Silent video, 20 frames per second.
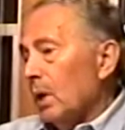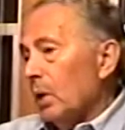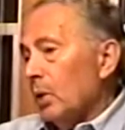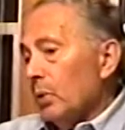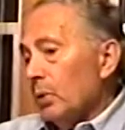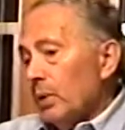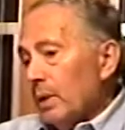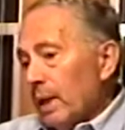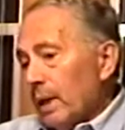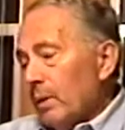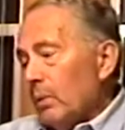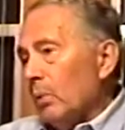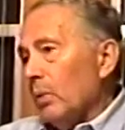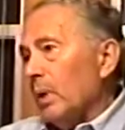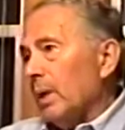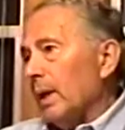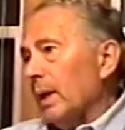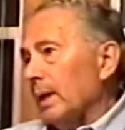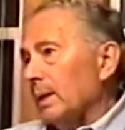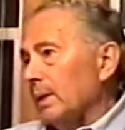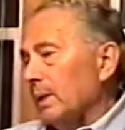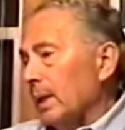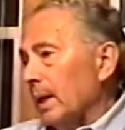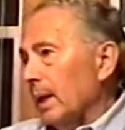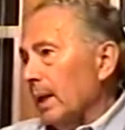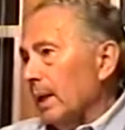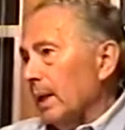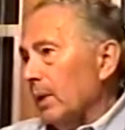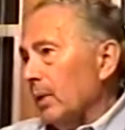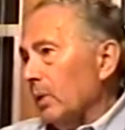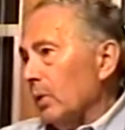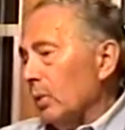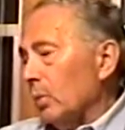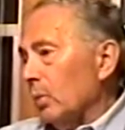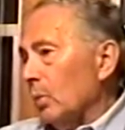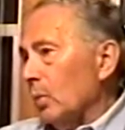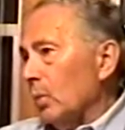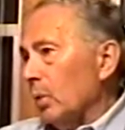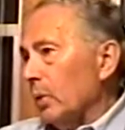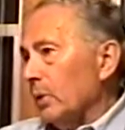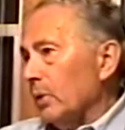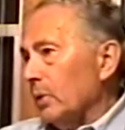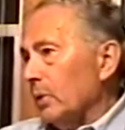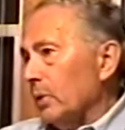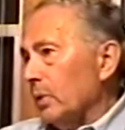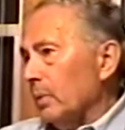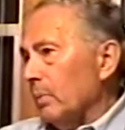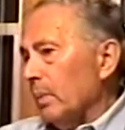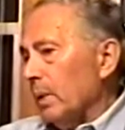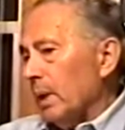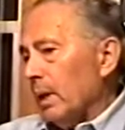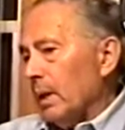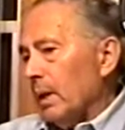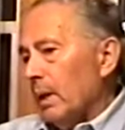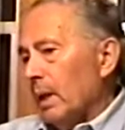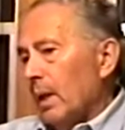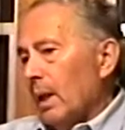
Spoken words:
who didn't want us to get into the war in Germany.